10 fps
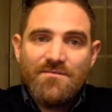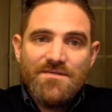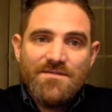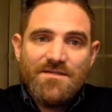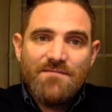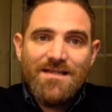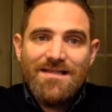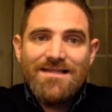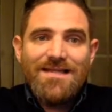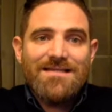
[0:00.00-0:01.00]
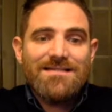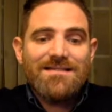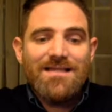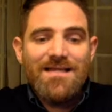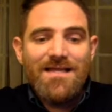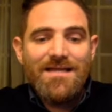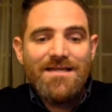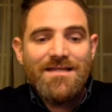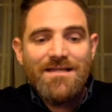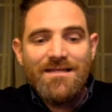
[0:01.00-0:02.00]
Wisdom less
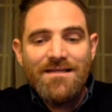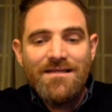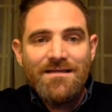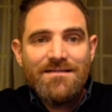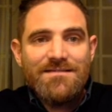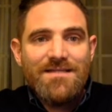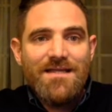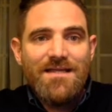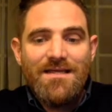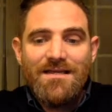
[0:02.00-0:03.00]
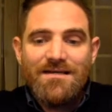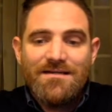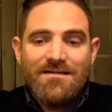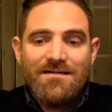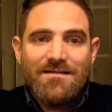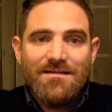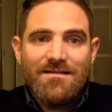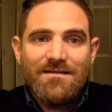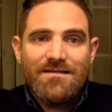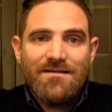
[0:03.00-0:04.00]
than 10.
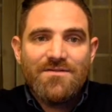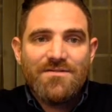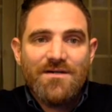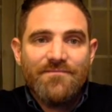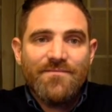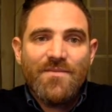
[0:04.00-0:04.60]
Oh, sorry.